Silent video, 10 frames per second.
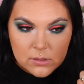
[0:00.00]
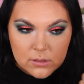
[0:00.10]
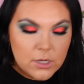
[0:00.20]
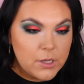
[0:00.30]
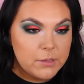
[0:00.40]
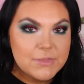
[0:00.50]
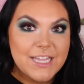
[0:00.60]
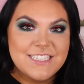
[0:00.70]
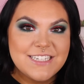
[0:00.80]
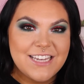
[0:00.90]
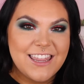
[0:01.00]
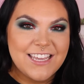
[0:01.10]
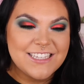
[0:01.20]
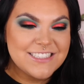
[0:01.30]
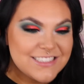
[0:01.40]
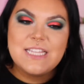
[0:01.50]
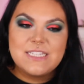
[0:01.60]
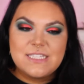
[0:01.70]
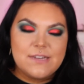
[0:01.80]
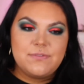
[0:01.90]
okay, that did nothing.
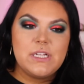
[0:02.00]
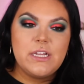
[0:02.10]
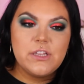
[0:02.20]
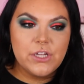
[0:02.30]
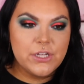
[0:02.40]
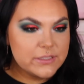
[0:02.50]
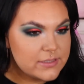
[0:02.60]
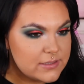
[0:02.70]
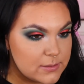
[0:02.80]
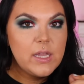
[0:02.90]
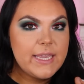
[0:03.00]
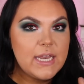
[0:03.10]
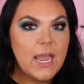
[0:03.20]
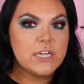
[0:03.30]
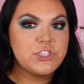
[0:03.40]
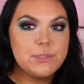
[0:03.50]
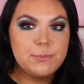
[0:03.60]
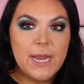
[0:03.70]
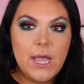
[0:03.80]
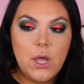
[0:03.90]
This definitely looks like an ashy
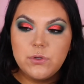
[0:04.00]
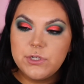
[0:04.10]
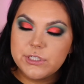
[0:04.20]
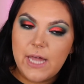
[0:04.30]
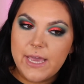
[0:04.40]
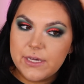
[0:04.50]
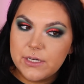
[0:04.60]
brown or like a